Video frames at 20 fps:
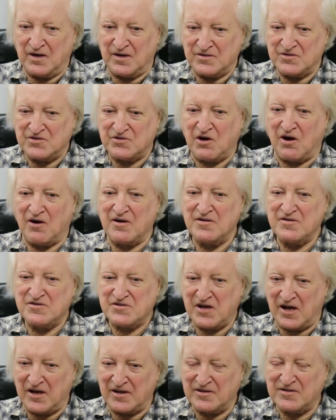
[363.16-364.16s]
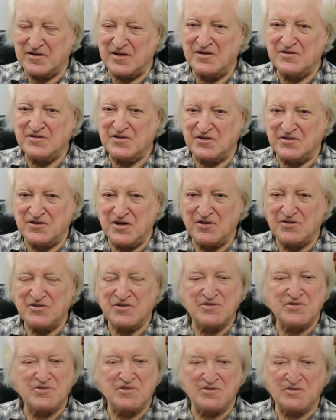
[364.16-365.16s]
started selling these
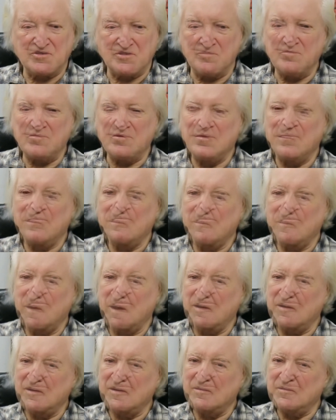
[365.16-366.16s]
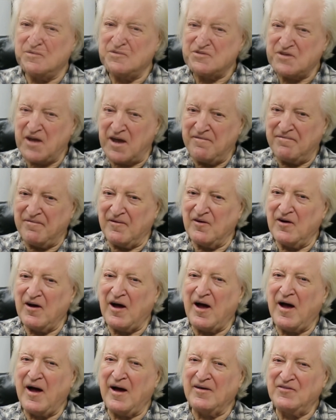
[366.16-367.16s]
ignition systems safer
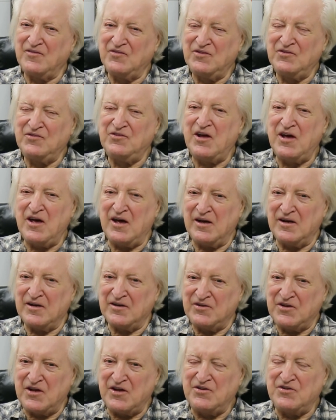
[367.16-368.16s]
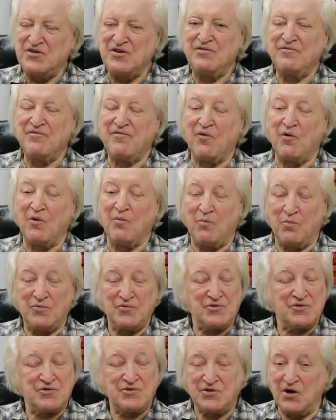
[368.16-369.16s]
and in a detuned form.
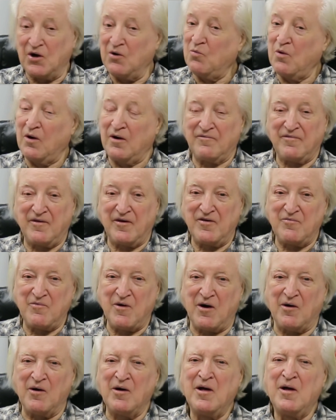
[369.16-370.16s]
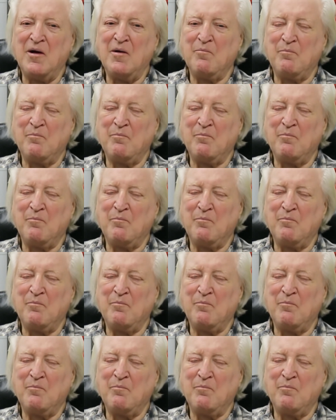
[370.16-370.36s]
Still worked very well.